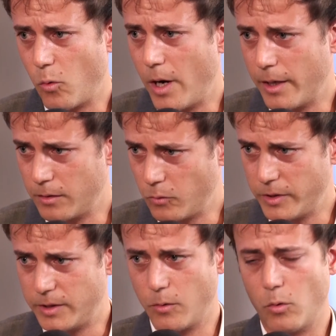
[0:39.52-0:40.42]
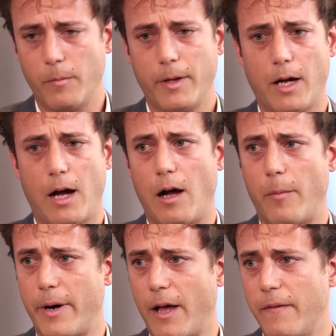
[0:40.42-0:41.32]
One, which will be
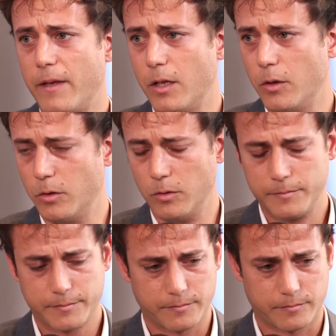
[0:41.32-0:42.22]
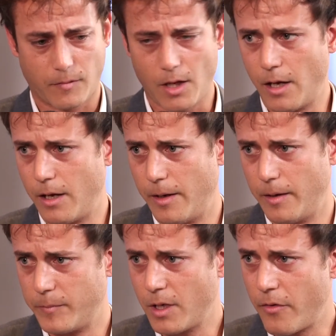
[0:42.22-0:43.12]
a brand new
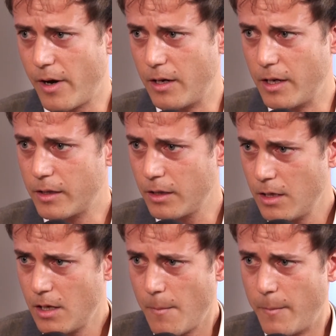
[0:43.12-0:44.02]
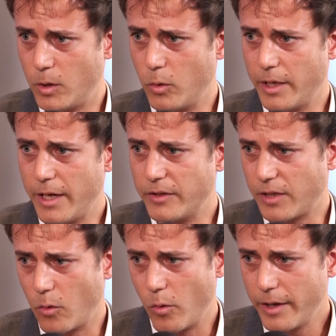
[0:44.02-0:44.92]
um, rail link between
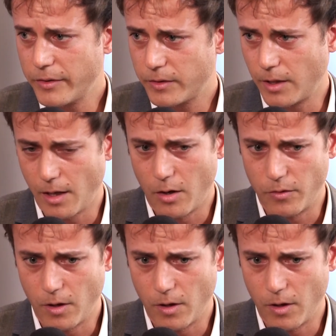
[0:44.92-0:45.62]
east and west of